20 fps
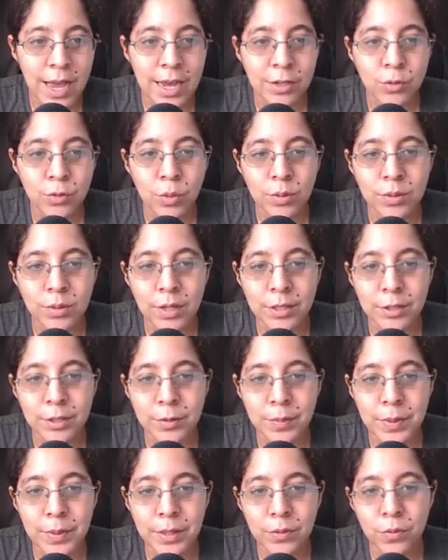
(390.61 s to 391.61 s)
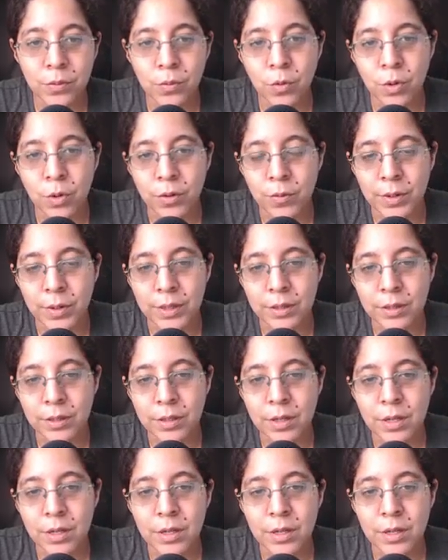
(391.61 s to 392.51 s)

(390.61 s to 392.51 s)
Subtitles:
actual time spent working.